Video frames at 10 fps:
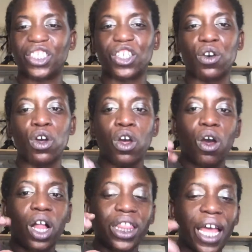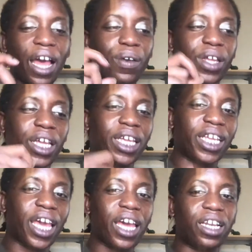So allowing
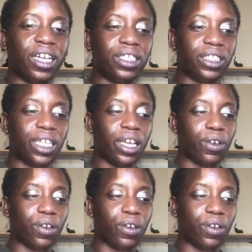again us saying,